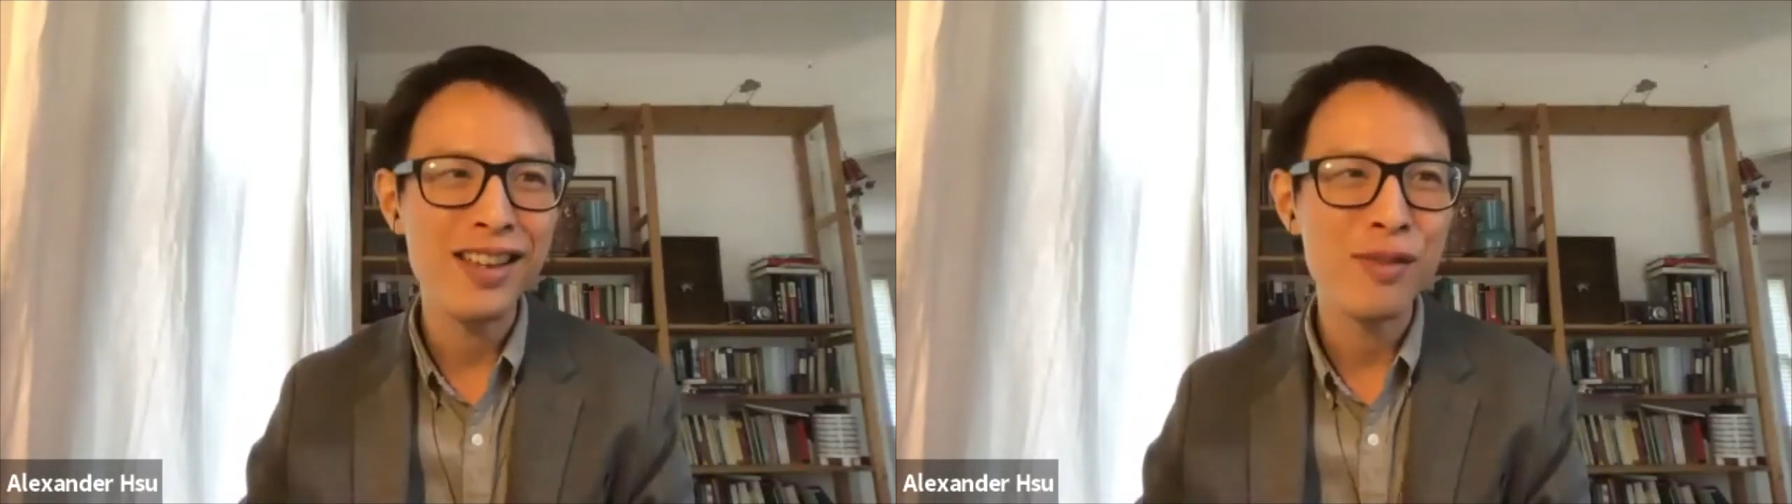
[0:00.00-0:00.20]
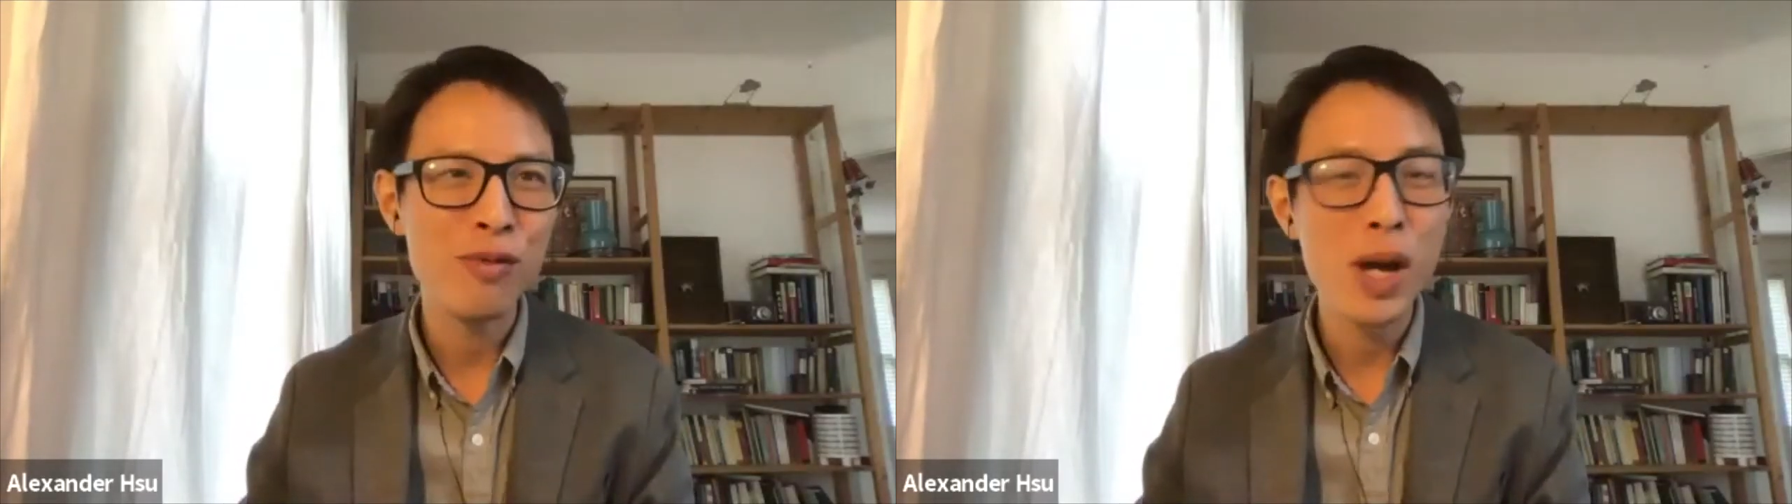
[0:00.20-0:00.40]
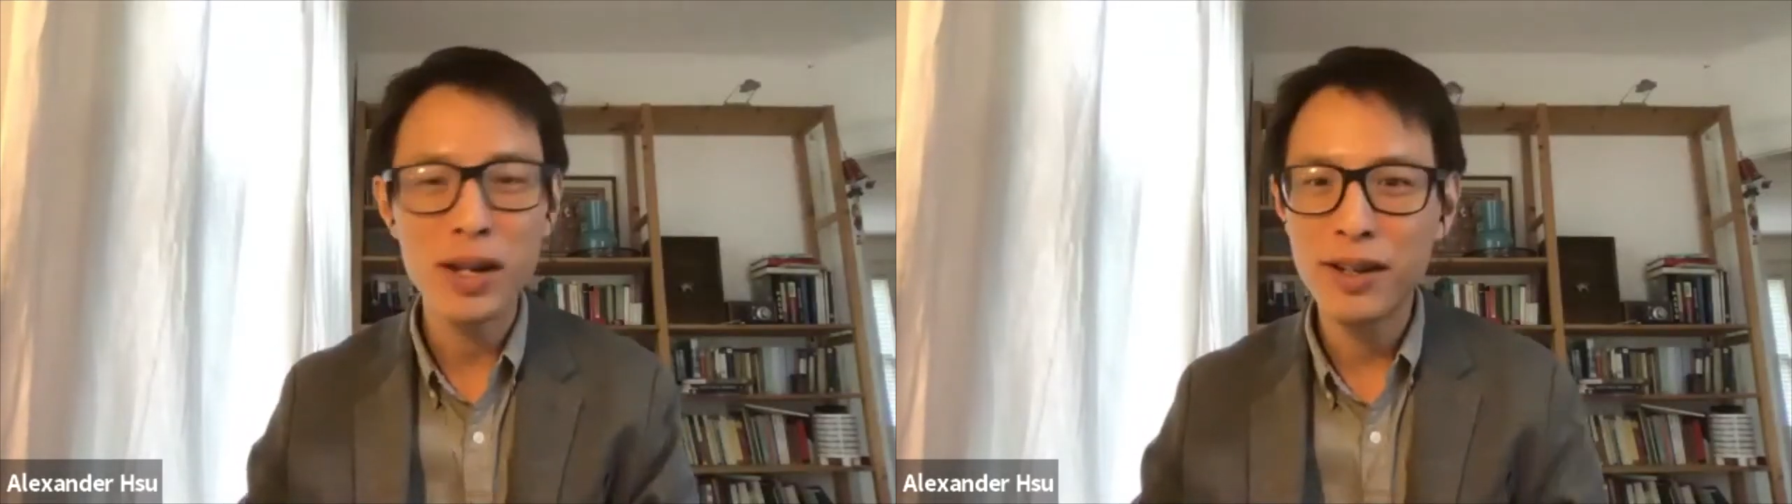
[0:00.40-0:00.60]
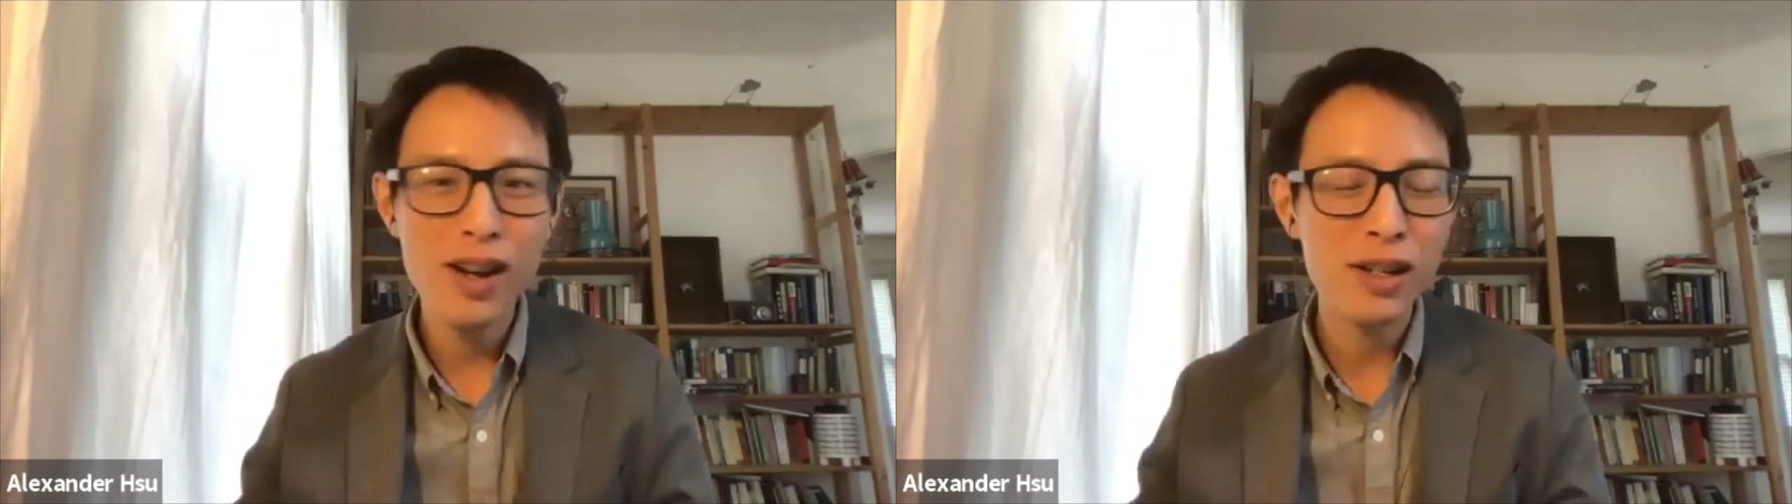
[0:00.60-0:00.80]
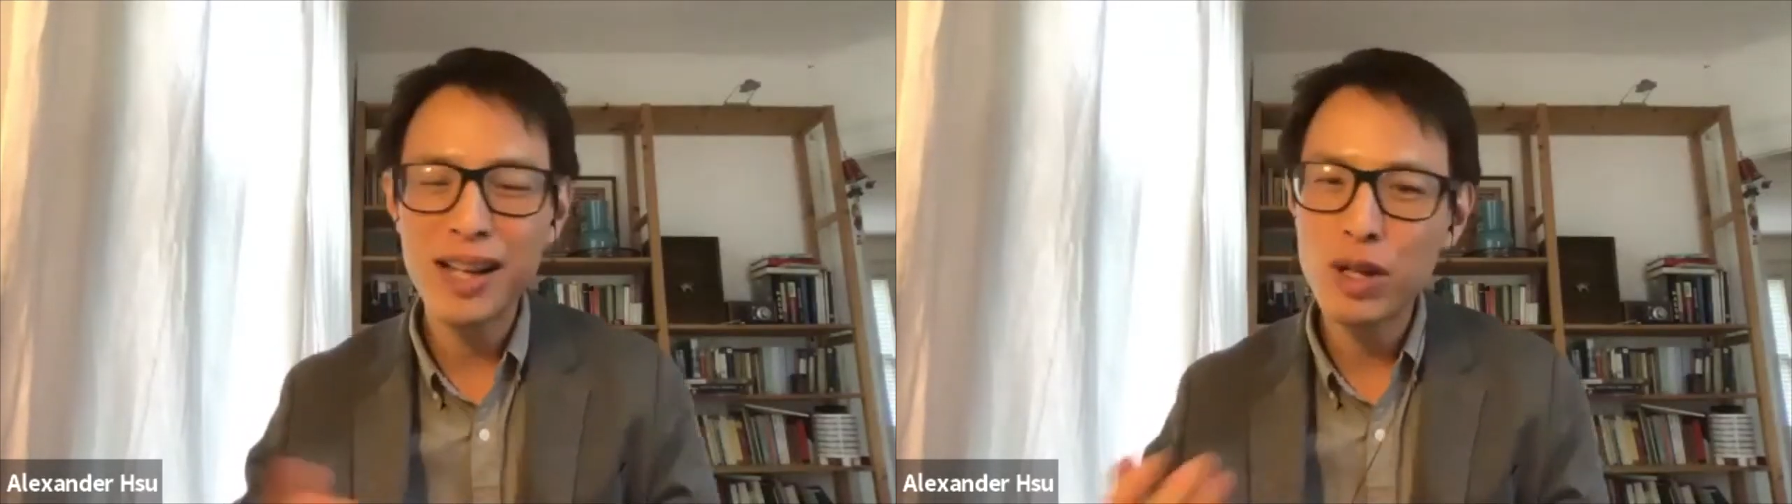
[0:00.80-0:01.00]
And what
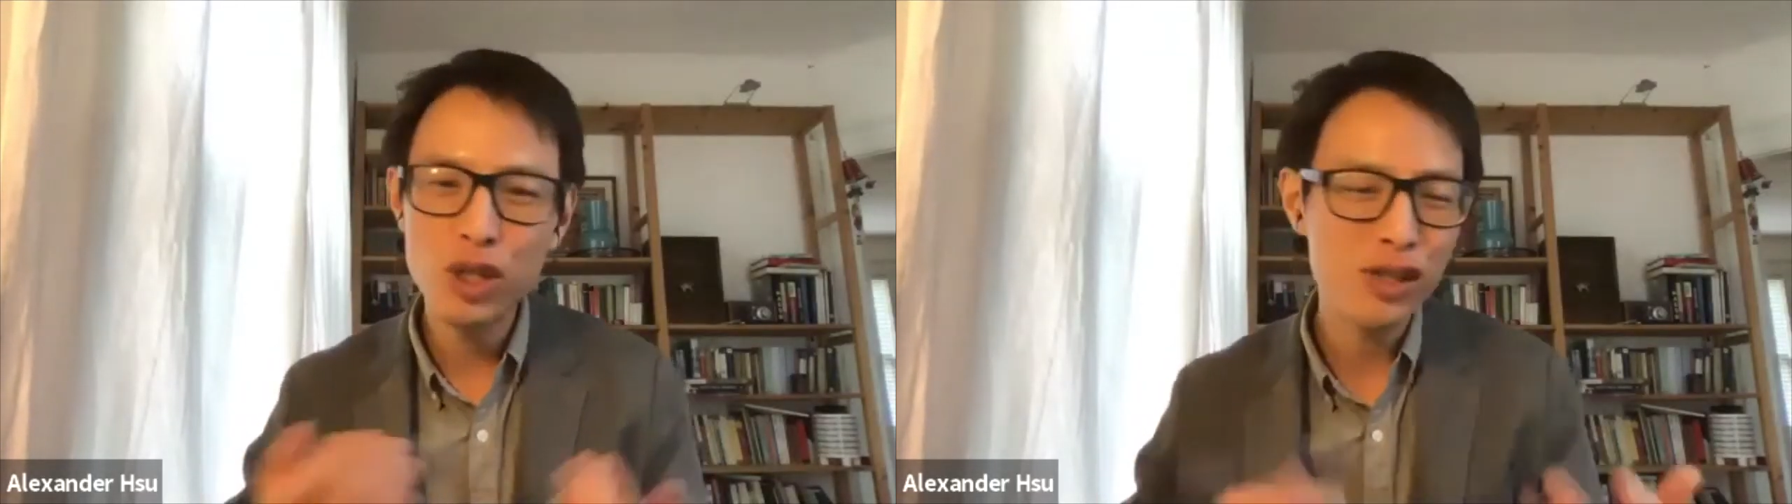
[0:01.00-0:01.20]
congregation